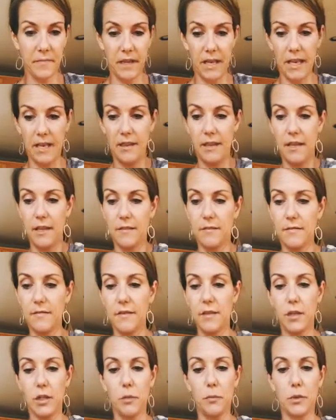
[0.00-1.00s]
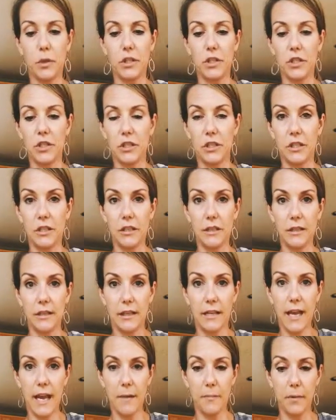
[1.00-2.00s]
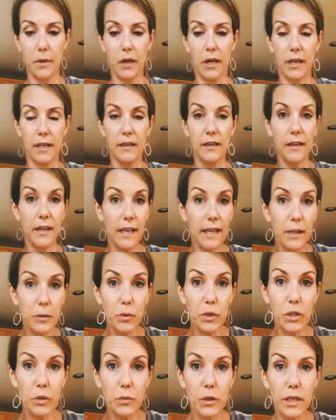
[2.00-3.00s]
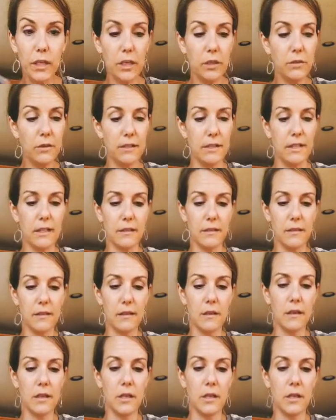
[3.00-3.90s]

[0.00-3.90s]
And then you put your cap on, and then when you want to use it,